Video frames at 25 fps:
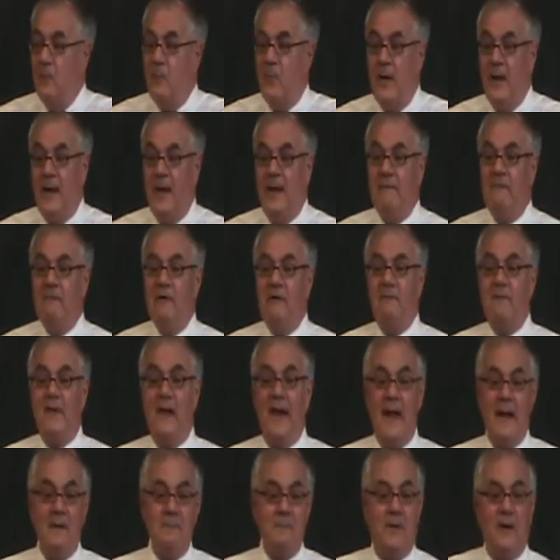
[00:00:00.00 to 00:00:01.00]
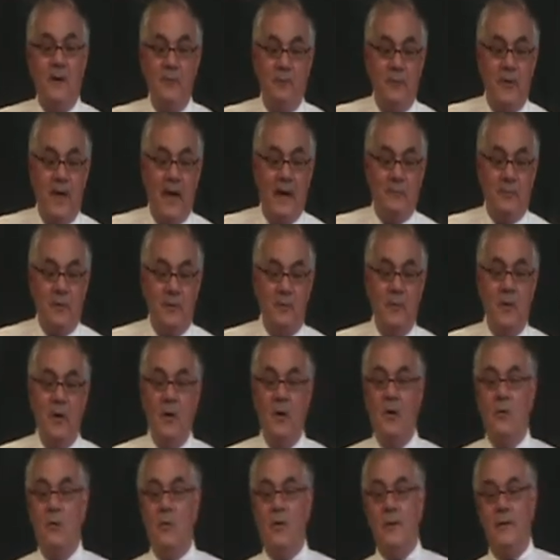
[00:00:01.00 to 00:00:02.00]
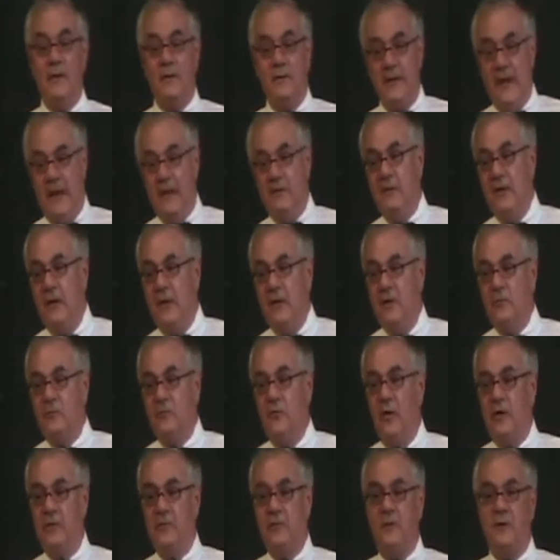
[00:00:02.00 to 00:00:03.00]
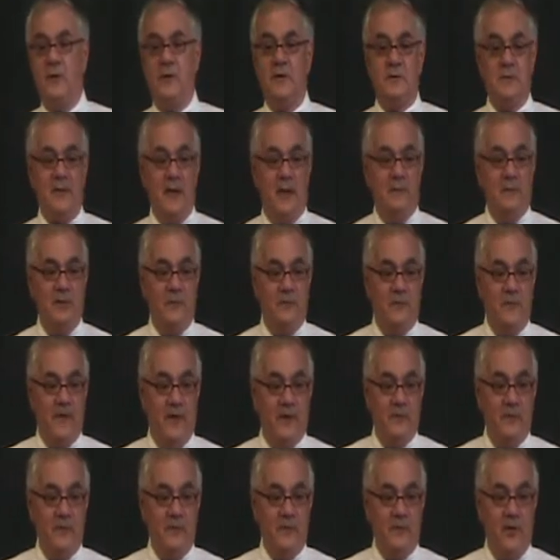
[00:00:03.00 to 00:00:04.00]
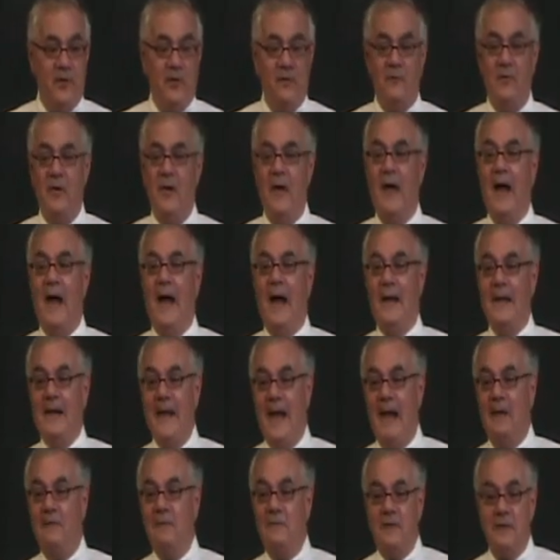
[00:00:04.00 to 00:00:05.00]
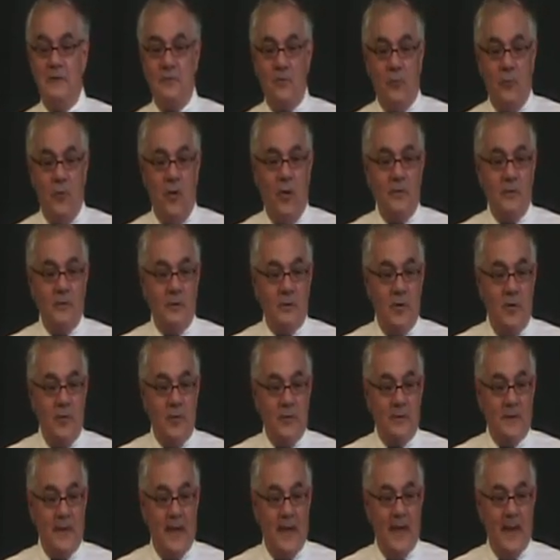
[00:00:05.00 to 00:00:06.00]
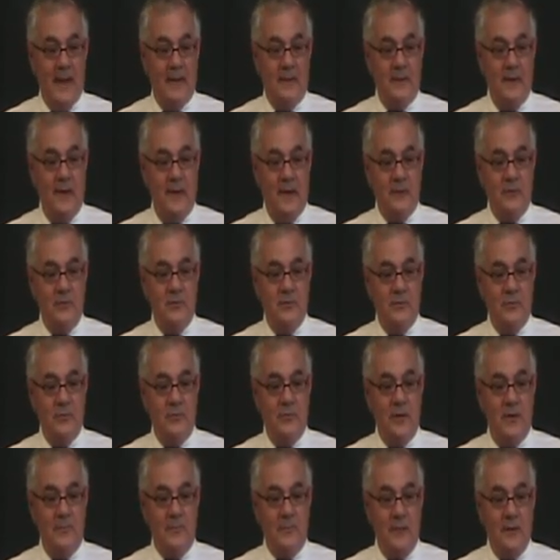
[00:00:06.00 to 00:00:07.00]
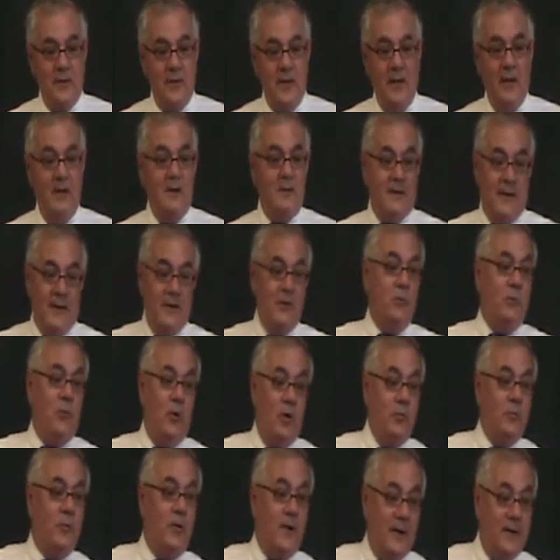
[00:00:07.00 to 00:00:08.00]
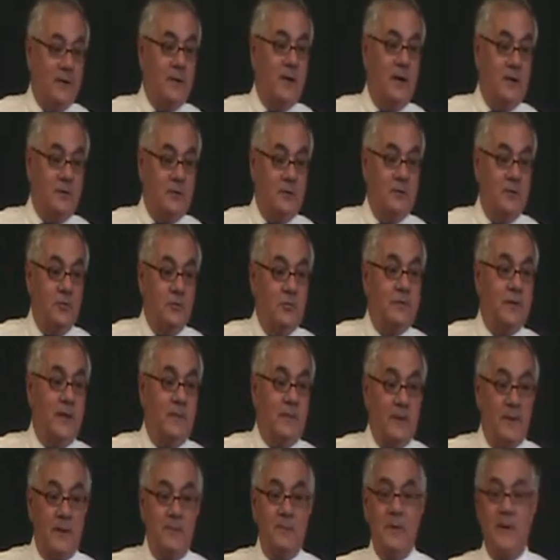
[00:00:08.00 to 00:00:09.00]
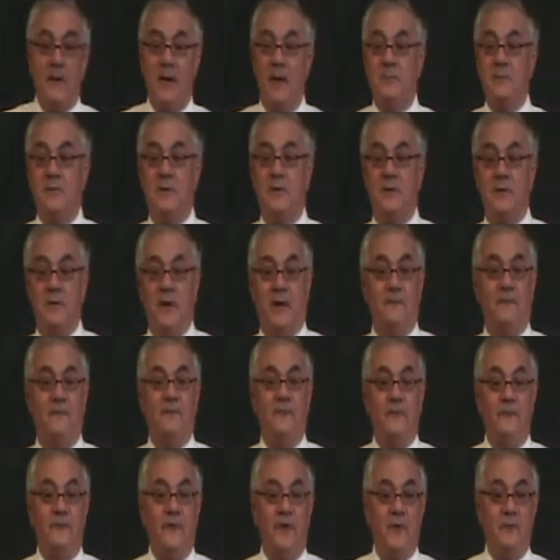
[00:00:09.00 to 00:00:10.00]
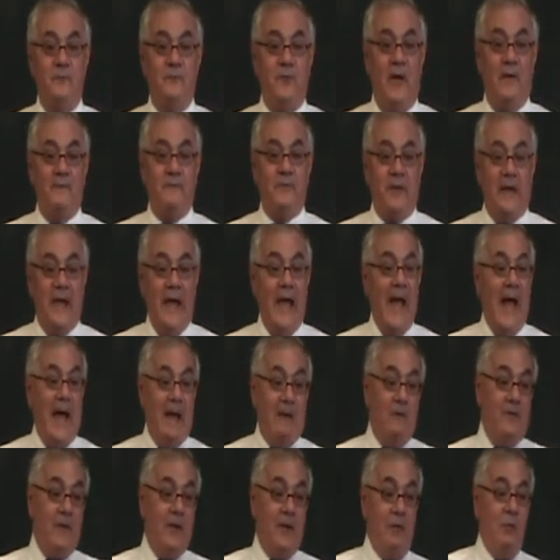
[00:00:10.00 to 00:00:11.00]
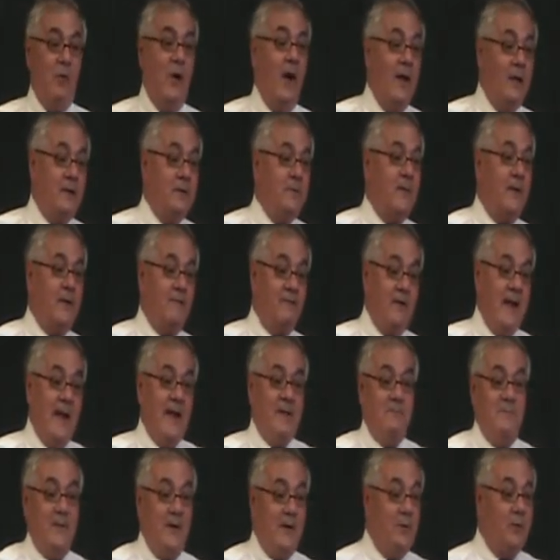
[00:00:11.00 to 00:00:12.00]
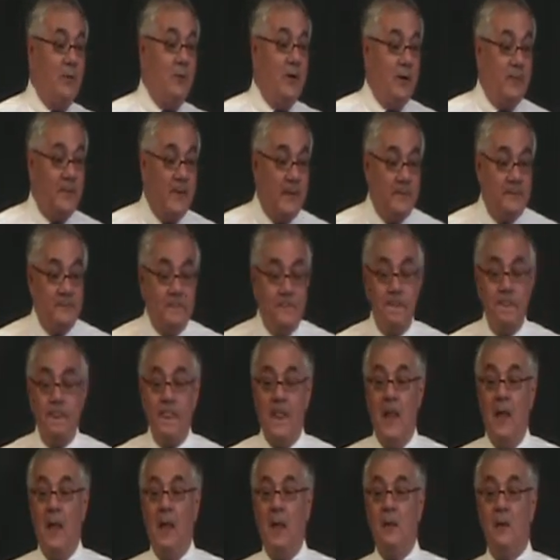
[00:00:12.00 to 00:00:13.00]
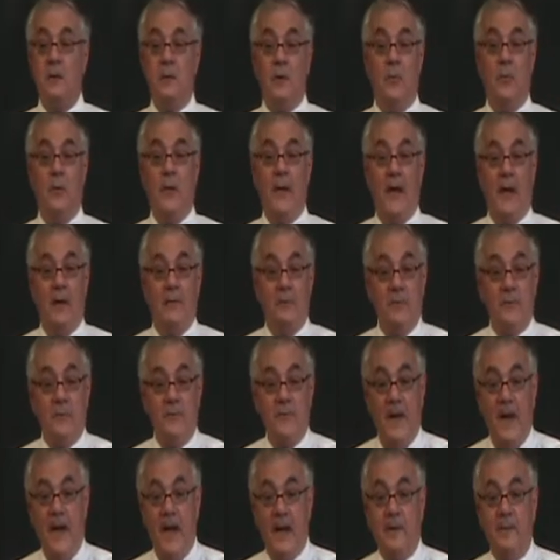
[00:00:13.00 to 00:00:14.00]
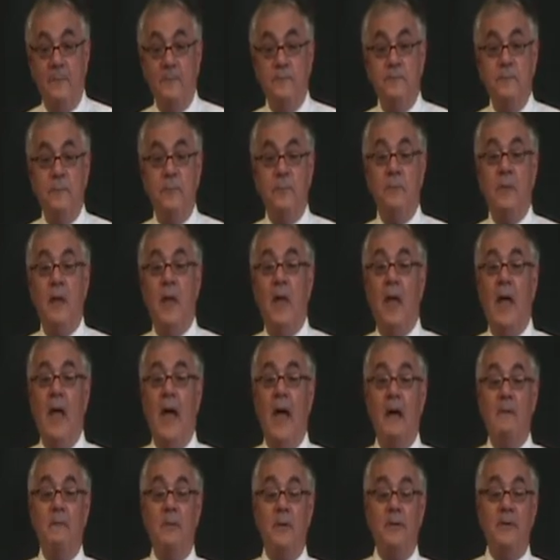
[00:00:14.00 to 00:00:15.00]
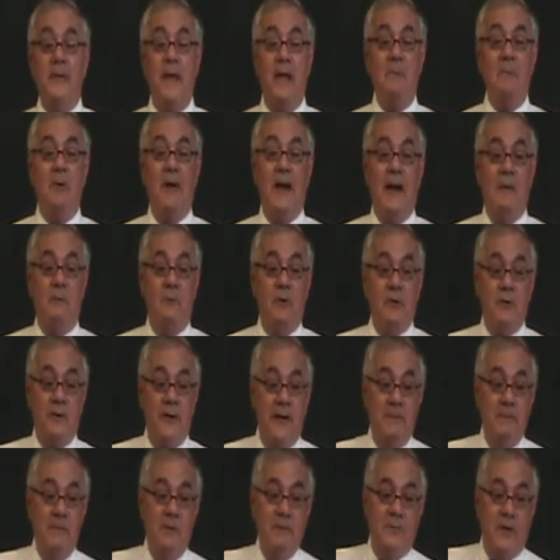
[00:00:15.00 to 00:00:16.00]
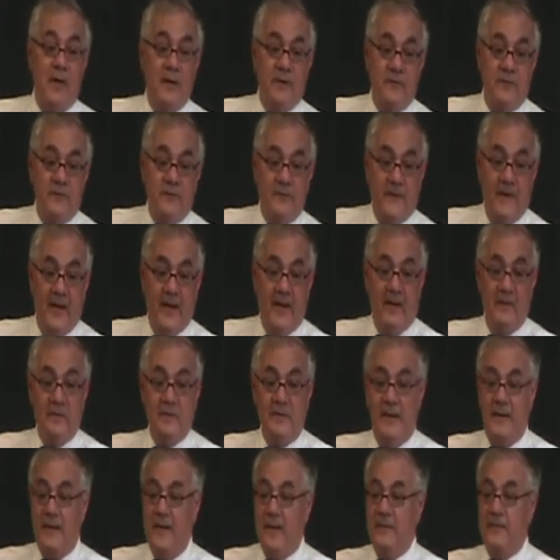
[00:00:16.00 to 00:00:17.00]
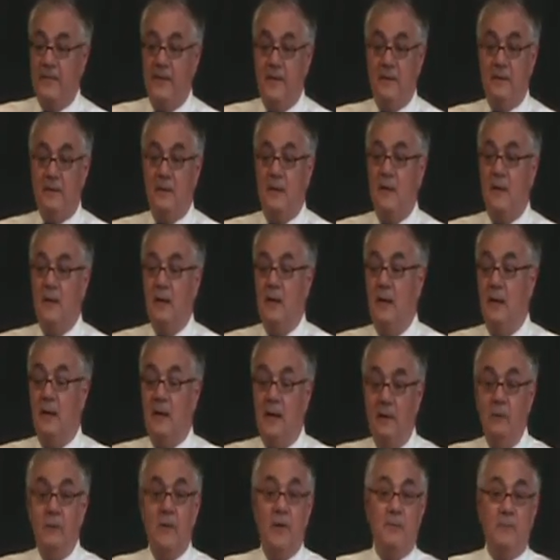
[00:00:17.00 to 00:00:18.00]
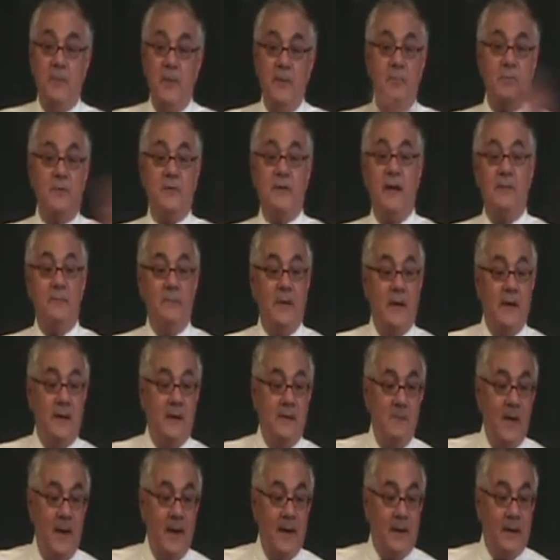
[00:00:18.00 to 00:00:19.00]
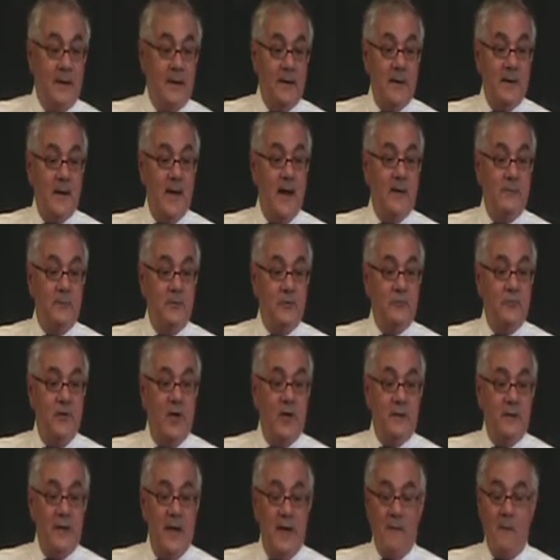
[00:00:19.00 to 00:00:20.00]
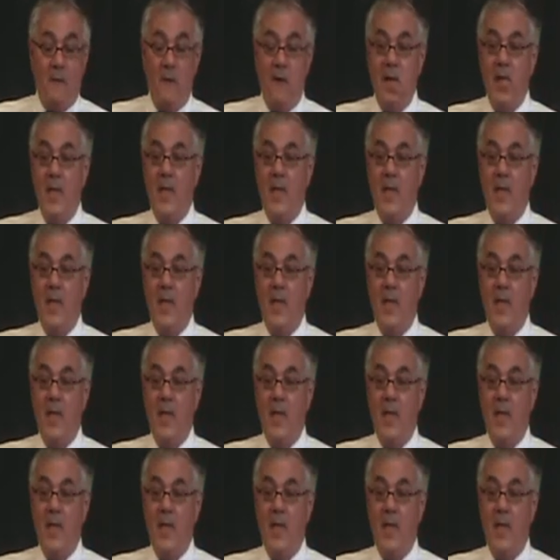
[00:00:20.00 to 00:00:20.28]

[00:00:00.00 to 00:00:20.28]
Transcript: But even if it hadn't been a problem, when the Secretary of the Treasury, the Chairman of the Federal Reserve, announced that the world is going to end unless you do something, then the world will end unless you do something. It becomes a self-fulfilling prophecy. I don't think it was, but if it hadn't been, it would have been. So we had to respond. But then what happened was Lehman Brothers fails, and they think, literally, people stop lending money, the economy dries up.